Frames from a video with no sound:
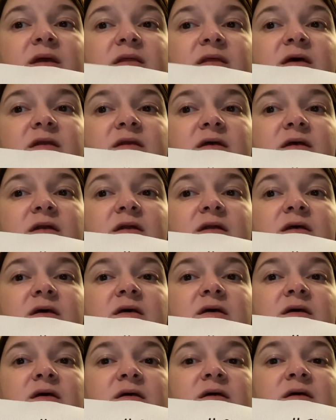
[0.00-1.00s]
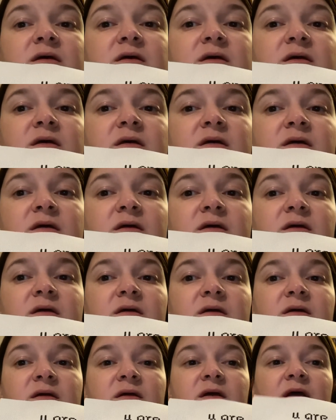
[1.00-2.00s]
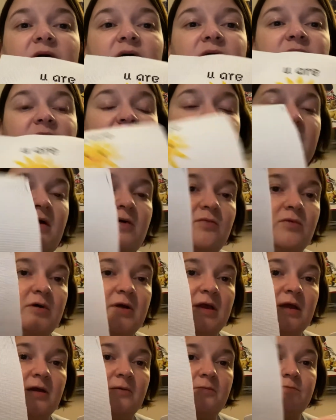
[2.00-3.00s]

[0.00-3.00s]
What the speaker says: that done. And then that will count.